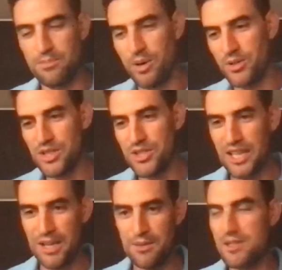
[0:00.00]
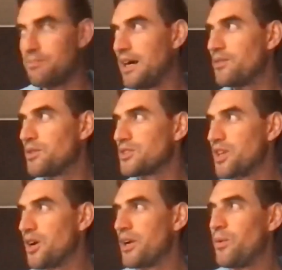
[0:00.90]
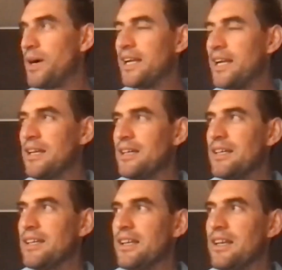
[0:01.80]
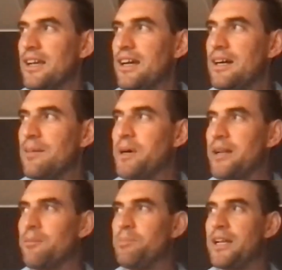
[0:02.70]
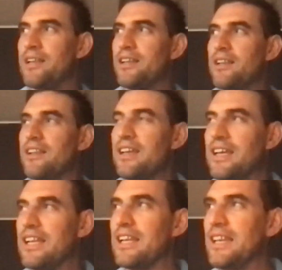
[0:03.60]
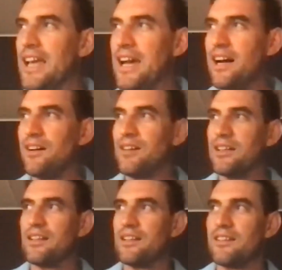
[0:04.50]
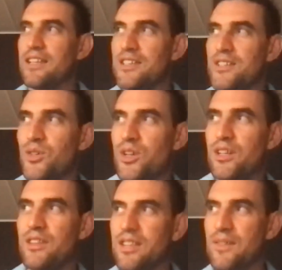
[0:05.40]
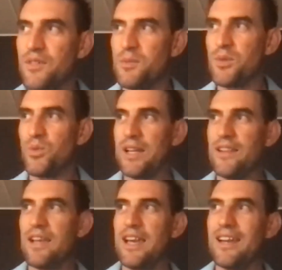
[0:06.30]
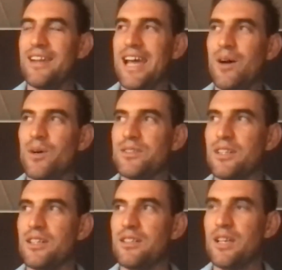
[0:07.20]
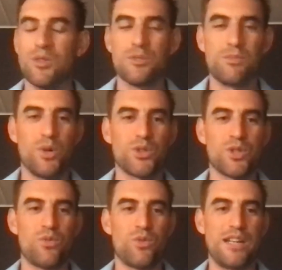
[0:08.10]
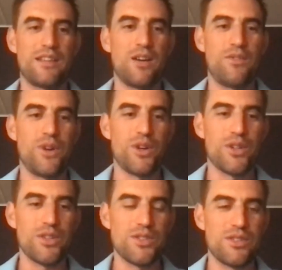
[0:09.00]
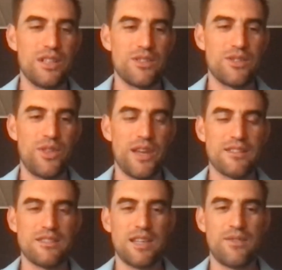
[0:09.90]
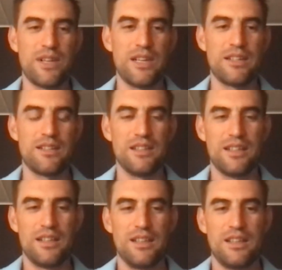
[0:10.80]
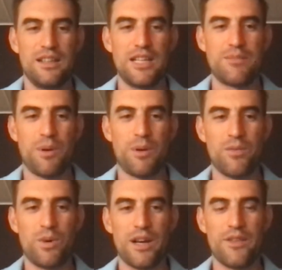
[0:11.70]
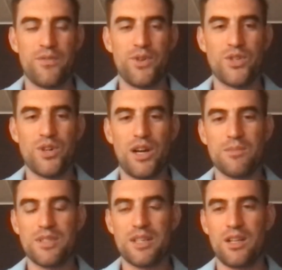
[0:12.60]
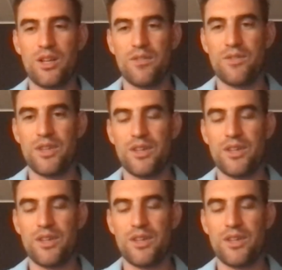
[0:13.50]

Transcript: Ponzi scheme. It's a bubble. It's going away. But now this sort of the difference between then and now is that it was more sort of retail focused in 2017, and it's probably one of the few times that a lot of